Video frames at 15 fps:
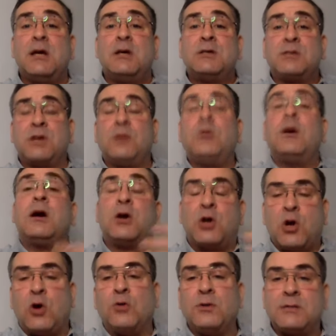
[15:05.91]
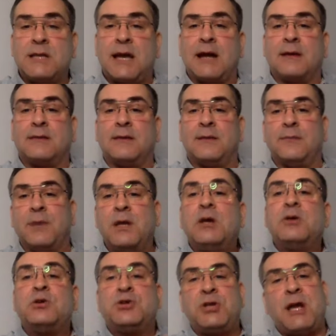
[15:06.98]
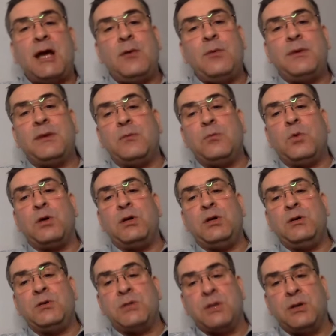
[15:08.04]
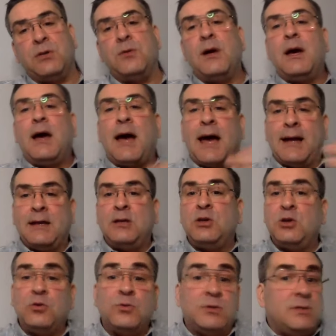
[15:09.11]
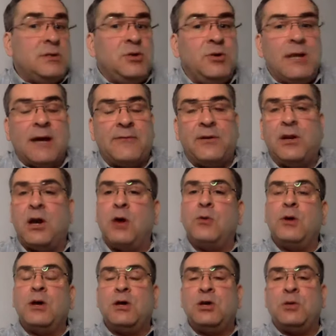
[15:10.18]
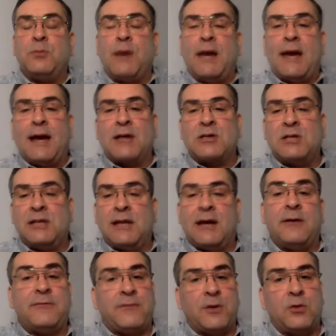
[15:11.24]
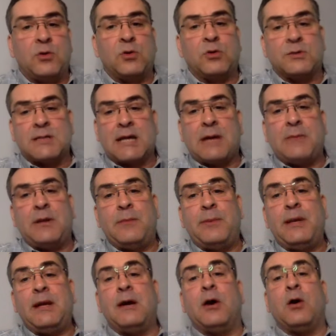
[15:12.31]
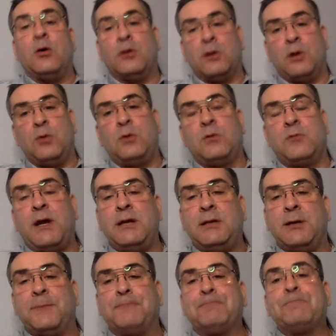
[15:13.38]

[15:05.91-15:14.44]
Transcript: So contact them, share with them what you do, and you never know, you may actually get a phone call to come and appear on local radio.